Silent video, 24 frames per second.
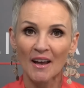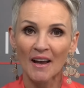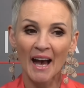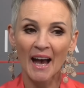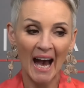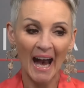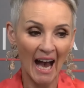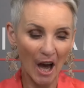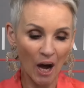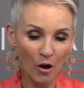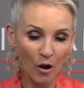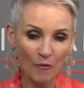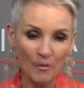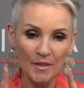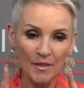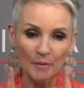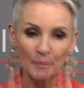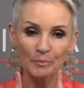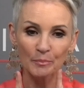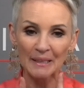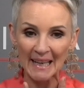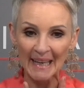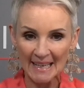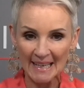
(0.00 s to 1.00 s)
how the
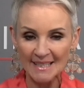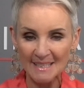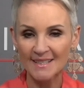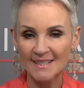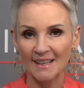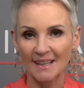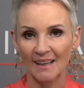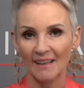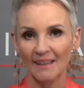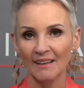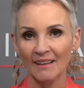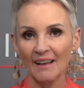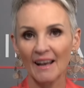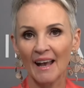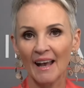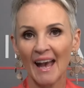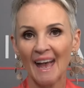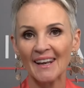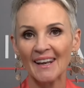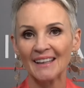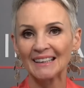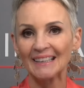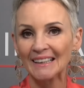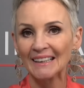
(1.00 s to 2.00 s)
blazer
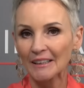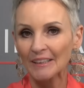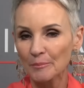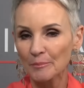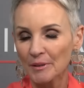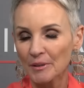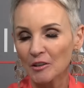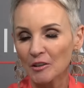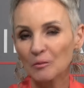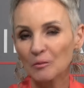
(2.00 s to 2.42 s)
and a little bit of